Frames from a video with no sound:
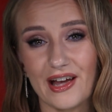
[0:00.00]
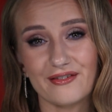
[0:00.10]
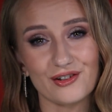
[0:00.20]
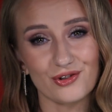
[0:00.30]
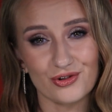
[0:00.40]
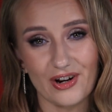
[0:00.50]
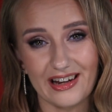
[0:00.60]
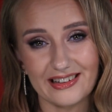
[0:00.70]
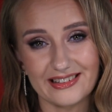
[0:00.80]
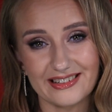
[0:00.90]
ever
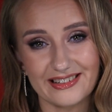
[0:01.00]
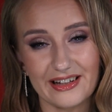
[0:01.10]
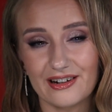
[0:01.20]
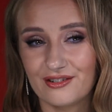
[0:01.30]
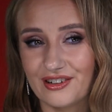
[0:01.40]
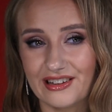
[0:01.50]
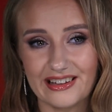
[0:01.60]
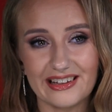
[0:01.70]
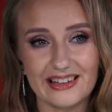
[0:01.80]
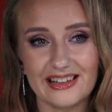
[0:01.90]
tried.
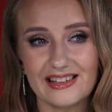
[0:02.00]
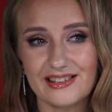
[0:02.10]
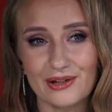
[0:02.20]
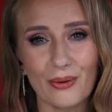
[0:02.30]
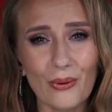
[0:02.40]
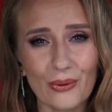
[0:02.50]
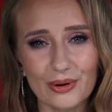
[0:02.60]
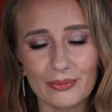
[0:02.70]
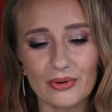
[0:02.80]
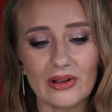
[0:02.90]
Really, it's
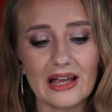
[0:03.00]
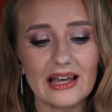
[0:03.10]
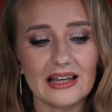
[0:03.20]
horrible.